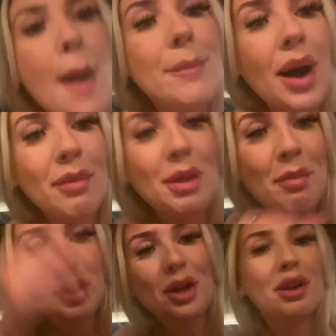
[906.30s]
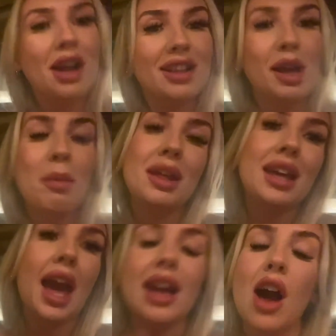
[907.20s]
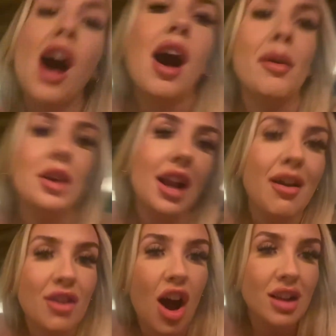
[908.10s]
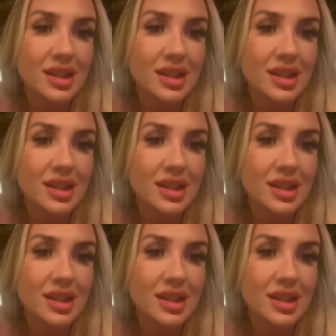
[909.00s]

Pop the balloon on top of the cake. Oh, I'm gonna have an arse